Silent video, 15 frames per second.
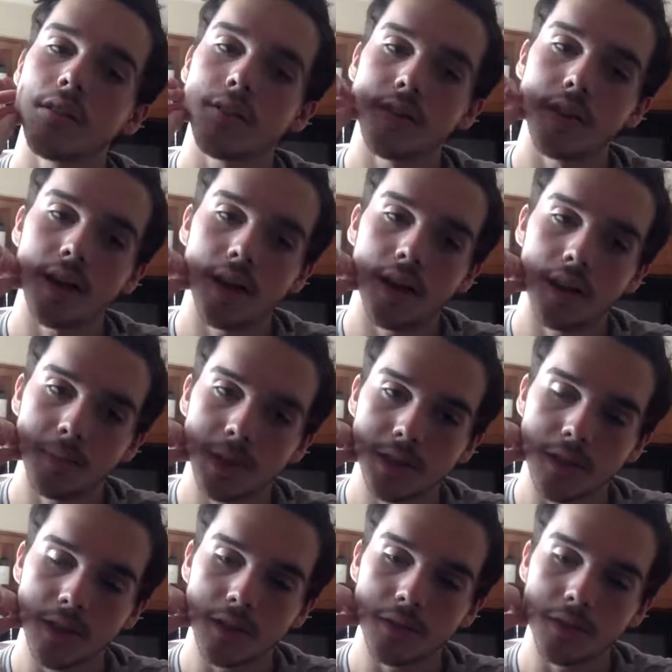Yeah, I'm
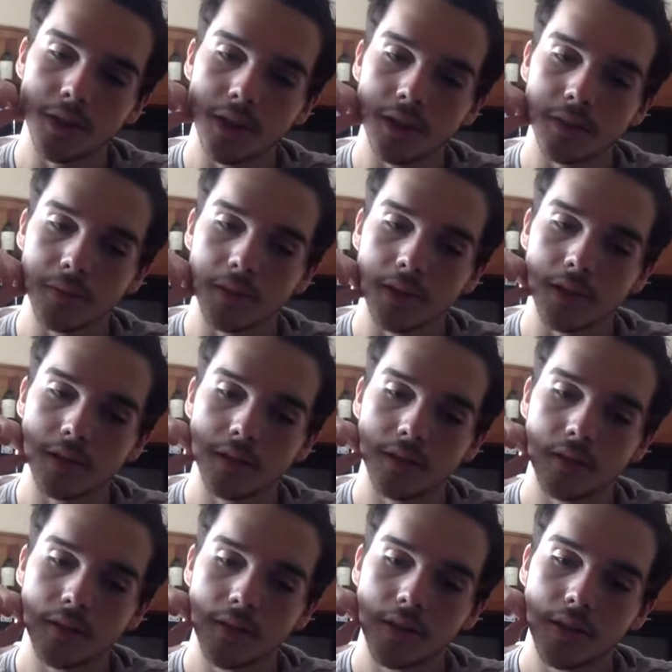excited for that as well.
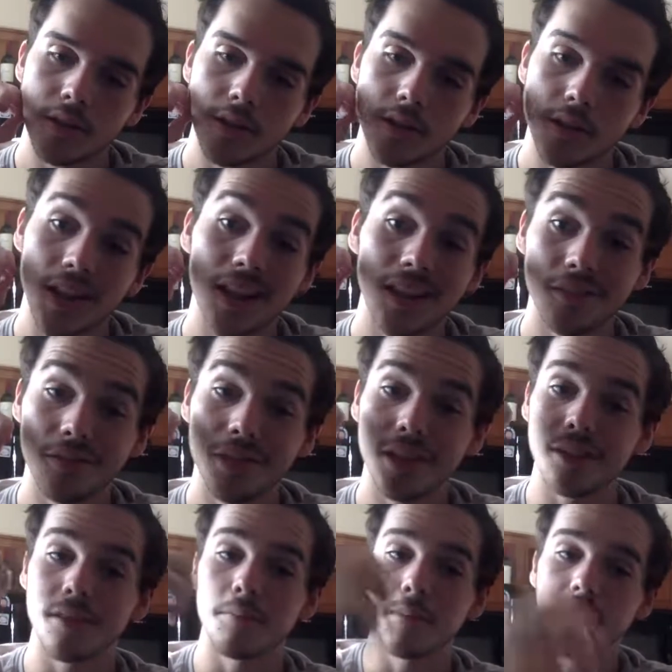I have
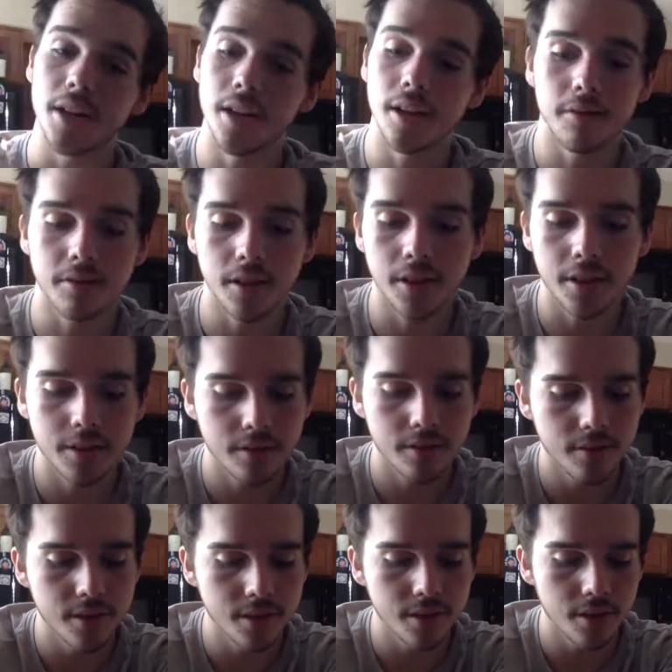faith in Ben Affleck.
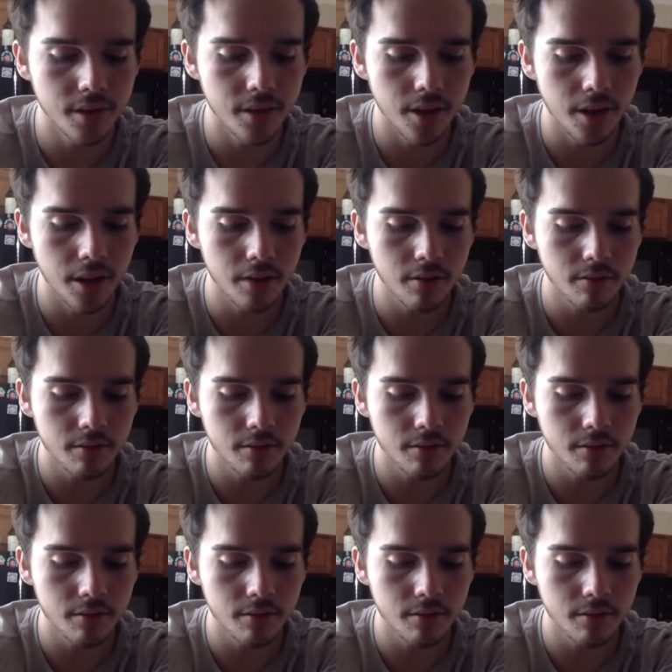He's a good guy.